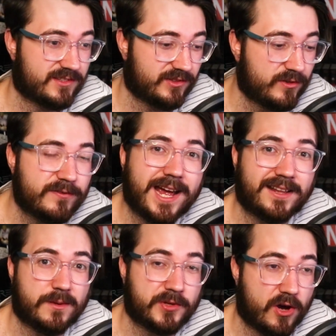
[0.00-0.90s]
Luffy
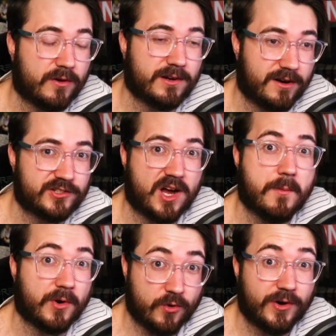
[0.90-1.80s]
at the current time of
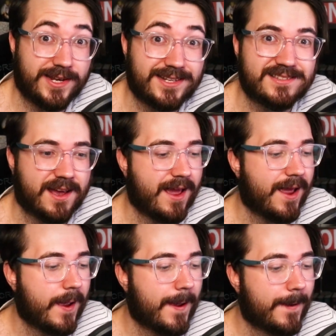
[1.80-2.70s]
recording this,
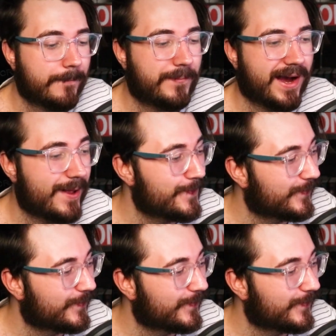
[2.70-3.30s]
but